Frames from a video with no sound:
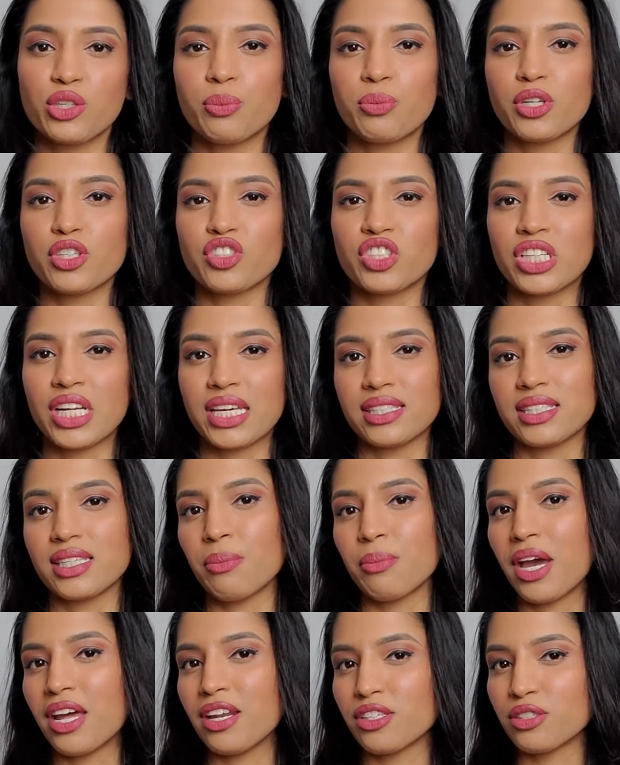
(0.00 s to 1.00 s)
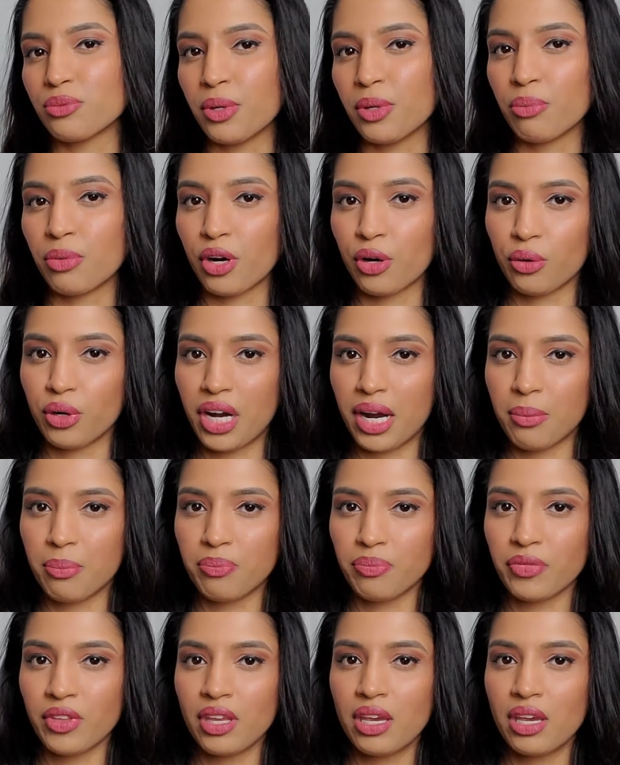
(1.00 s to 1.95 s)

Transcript: Merchandising Management program.